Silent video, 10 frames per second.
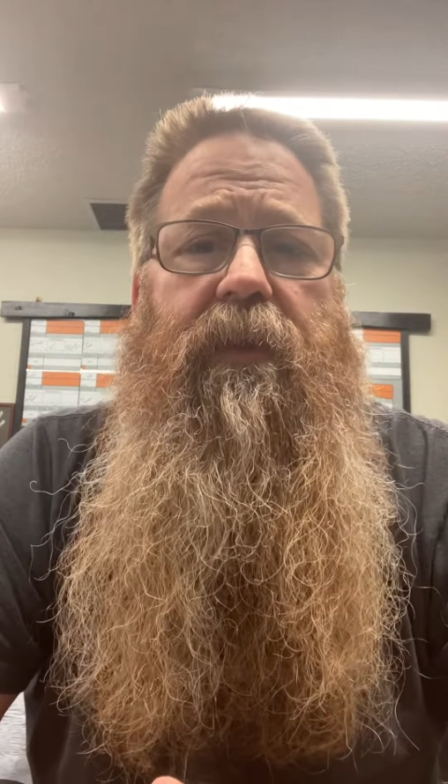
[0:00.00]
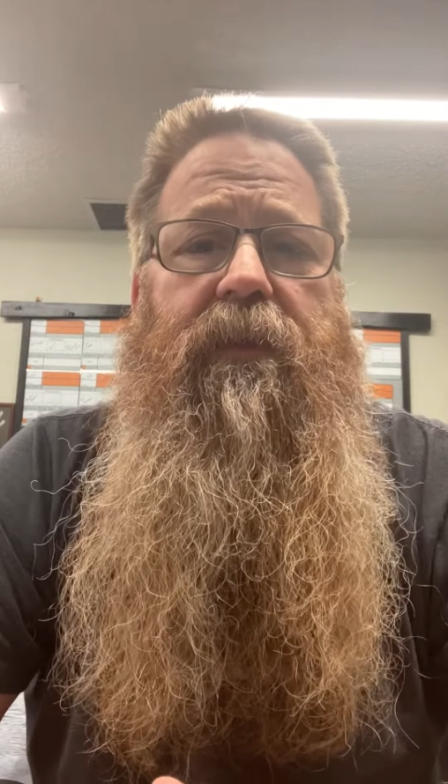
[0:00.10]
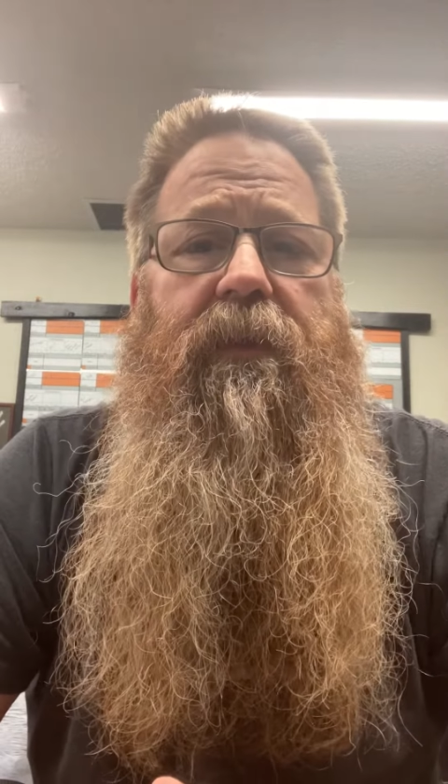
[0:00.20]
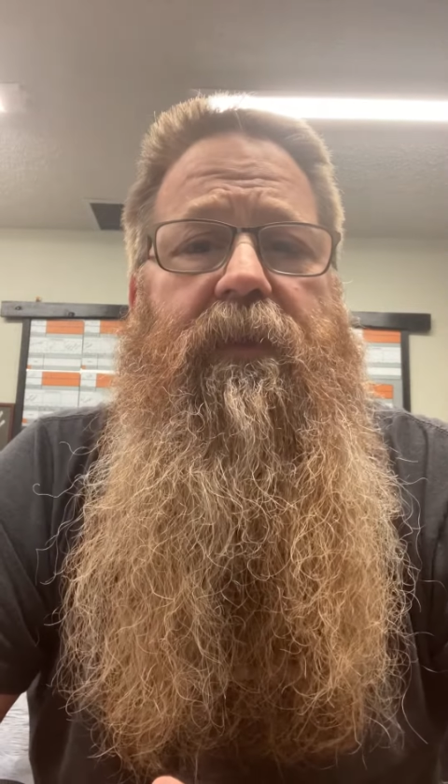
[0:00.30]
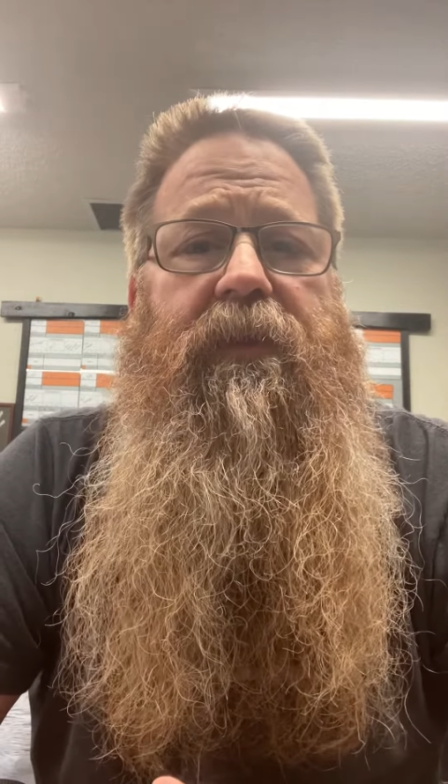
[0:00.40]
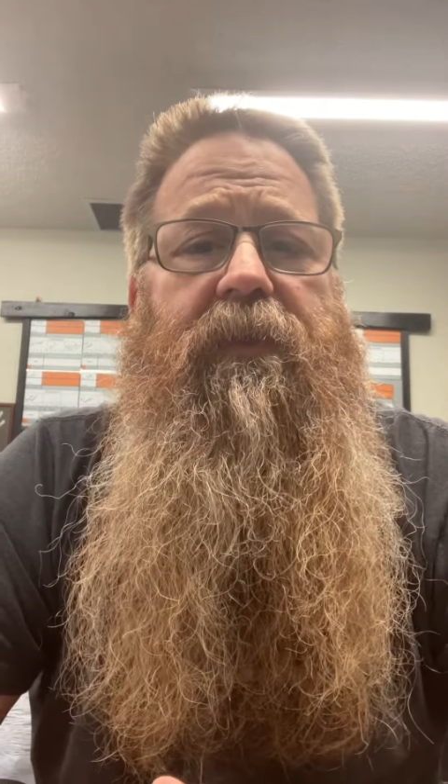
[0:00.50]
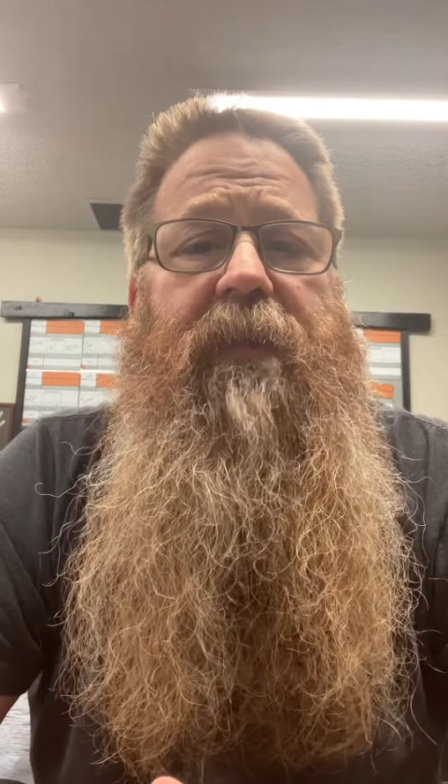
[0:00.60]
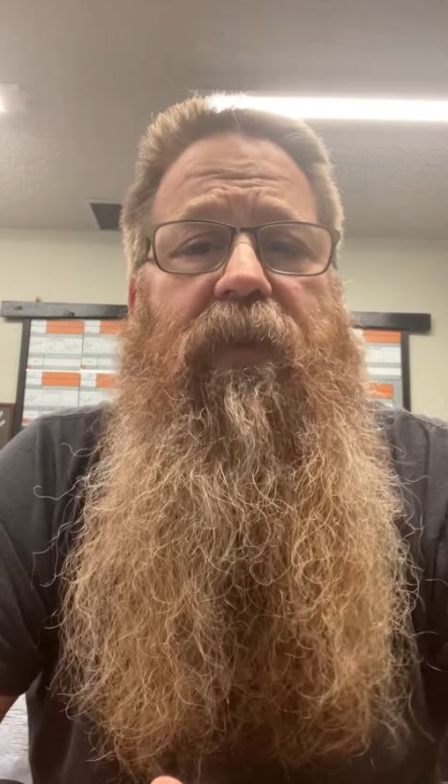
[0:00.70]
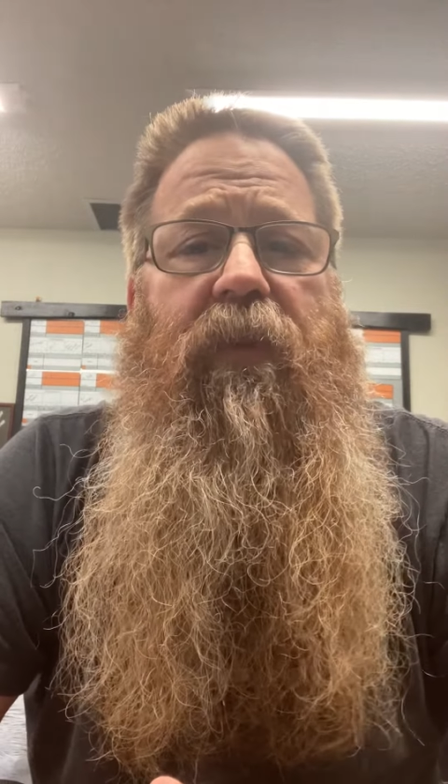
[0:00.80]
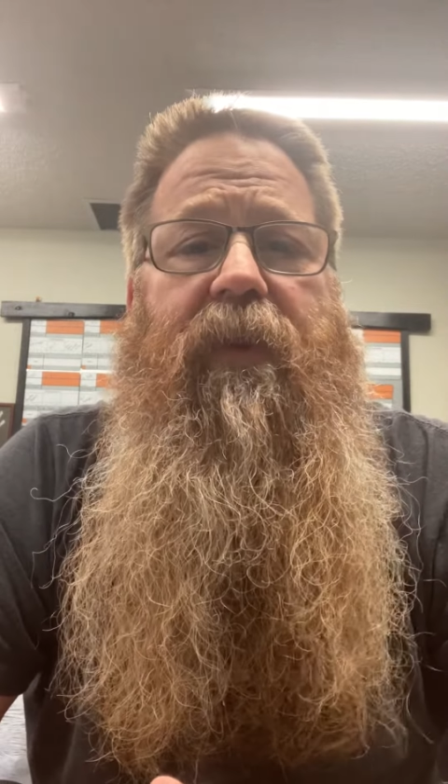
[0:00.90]
So these two
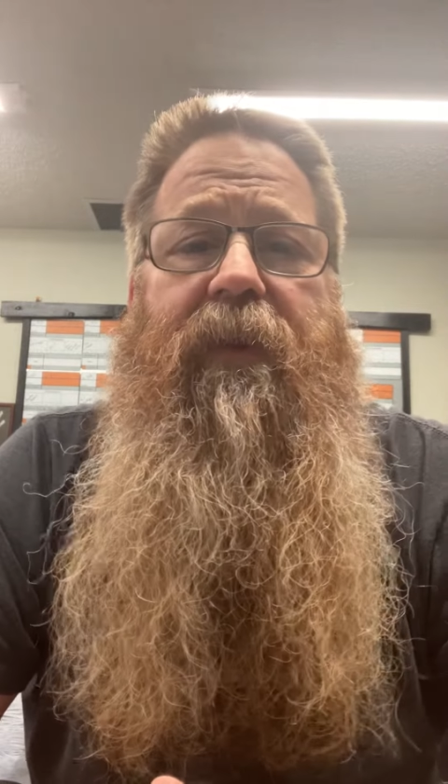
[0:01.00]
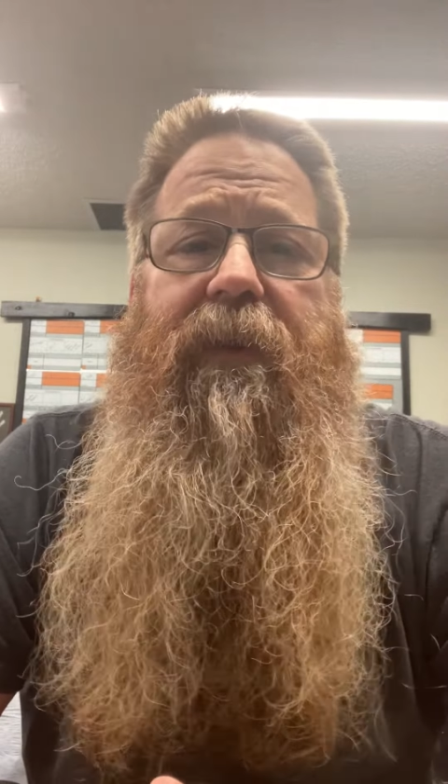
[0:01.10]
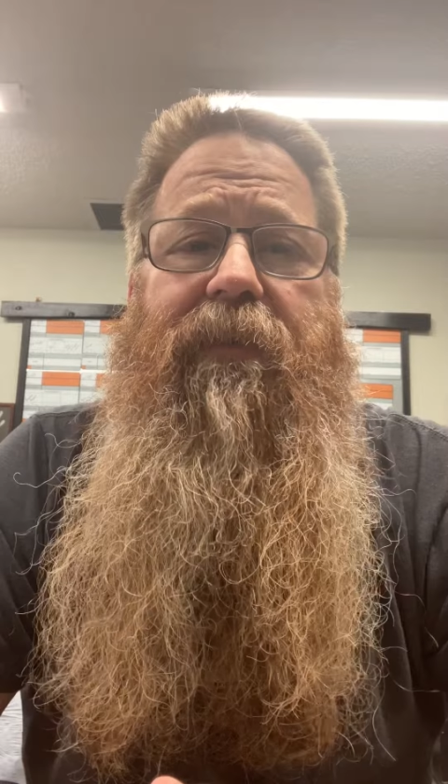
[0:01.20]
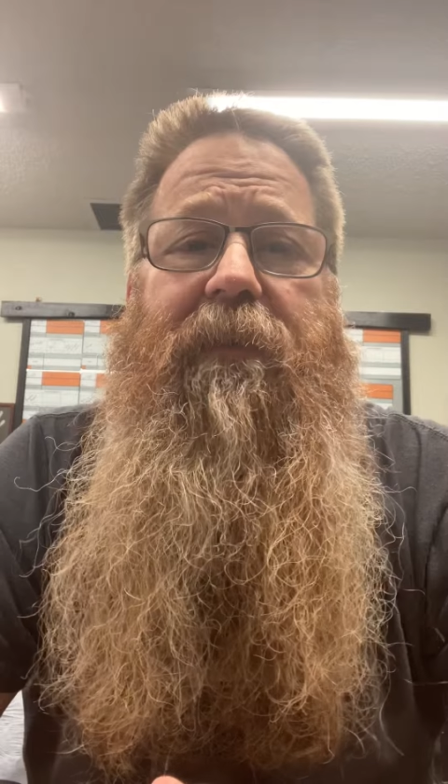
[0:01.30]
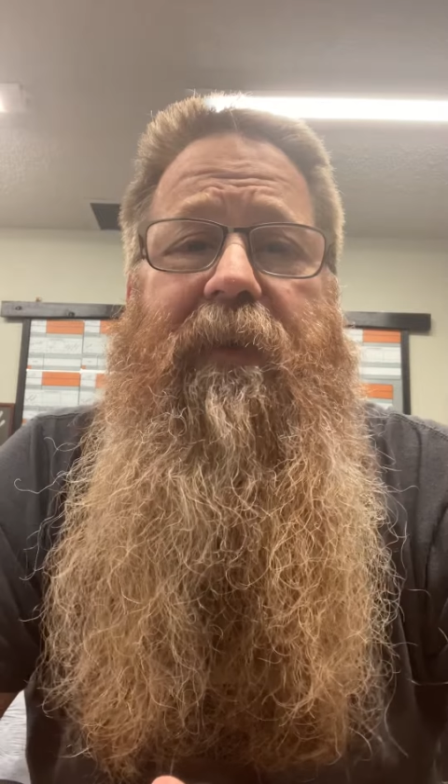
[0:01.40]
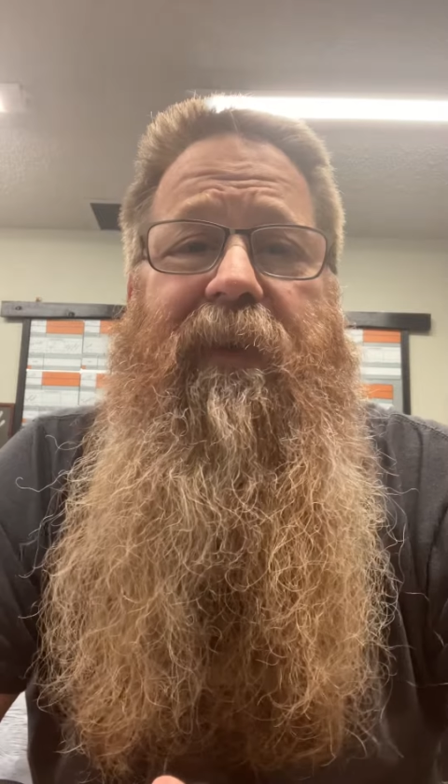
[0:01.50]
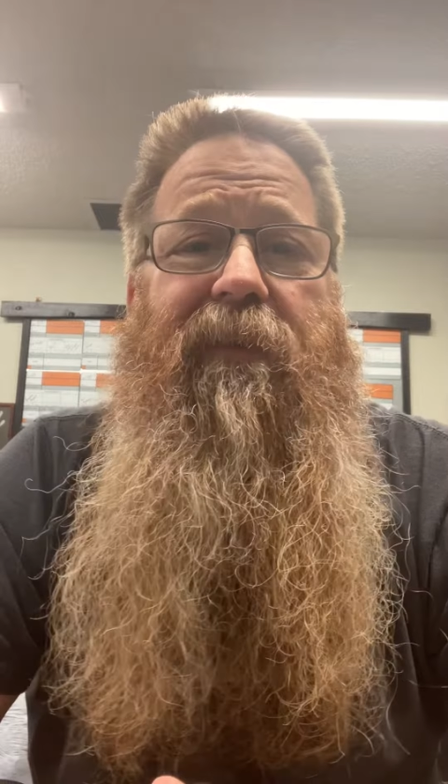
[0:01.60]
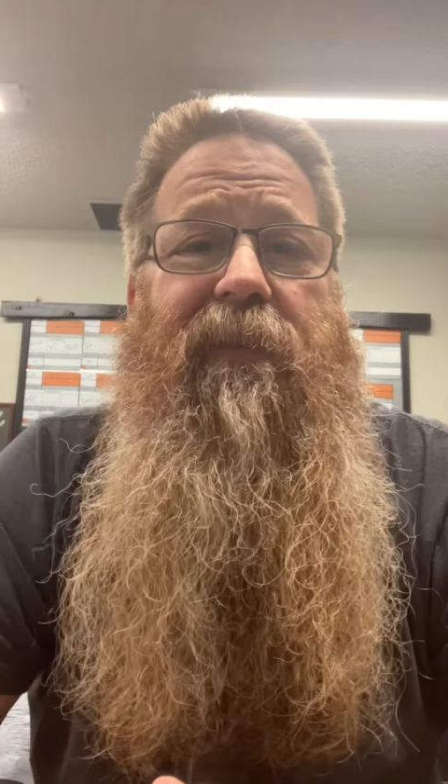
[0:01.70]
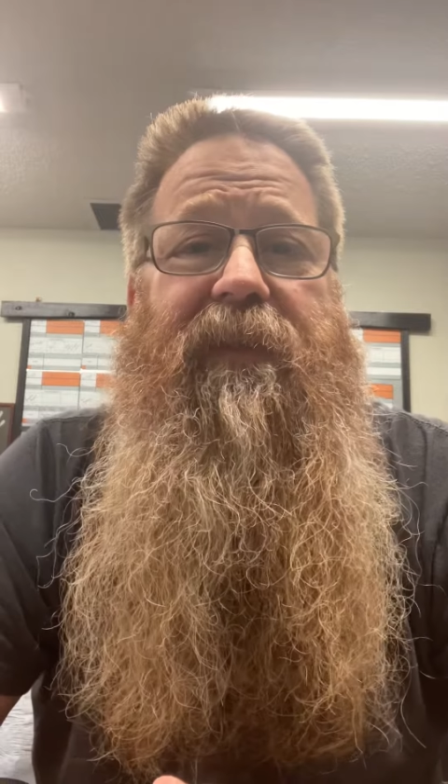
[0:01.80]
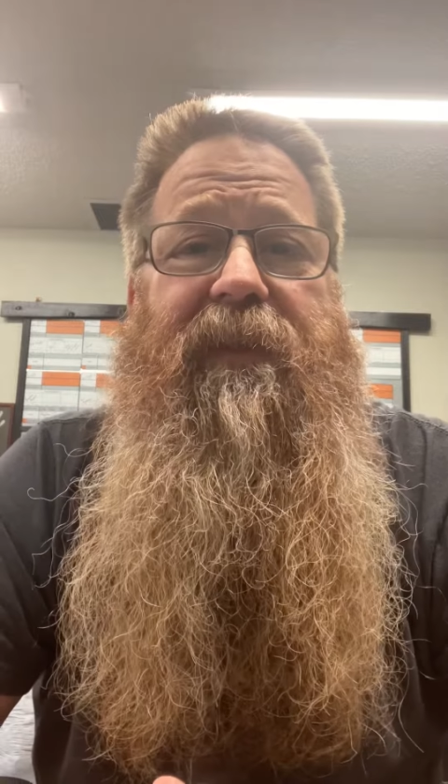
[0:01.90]
men, while they had repeated
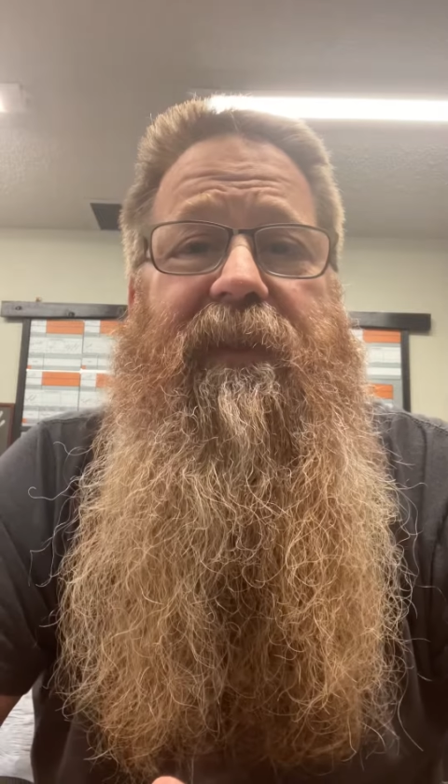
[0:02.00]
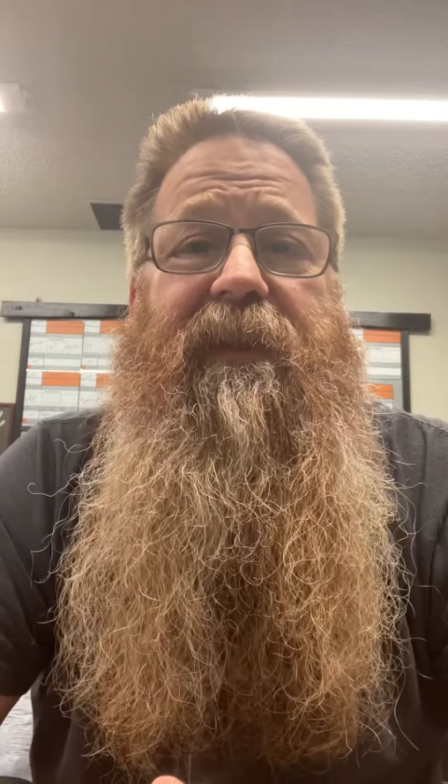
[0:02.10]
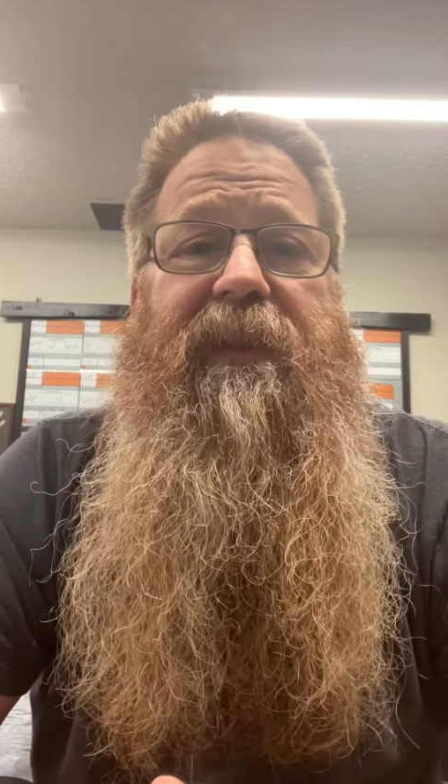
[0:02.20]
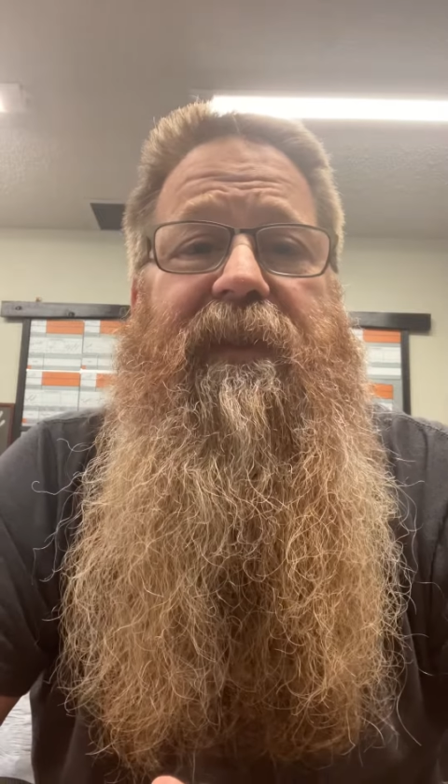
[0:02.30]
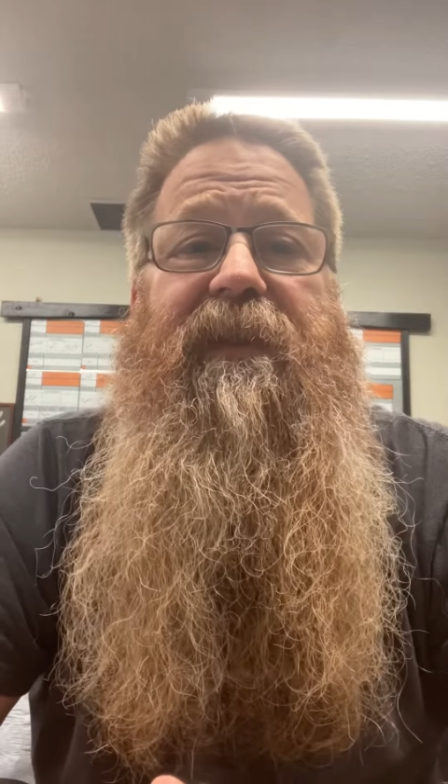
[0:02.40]
what Jesus had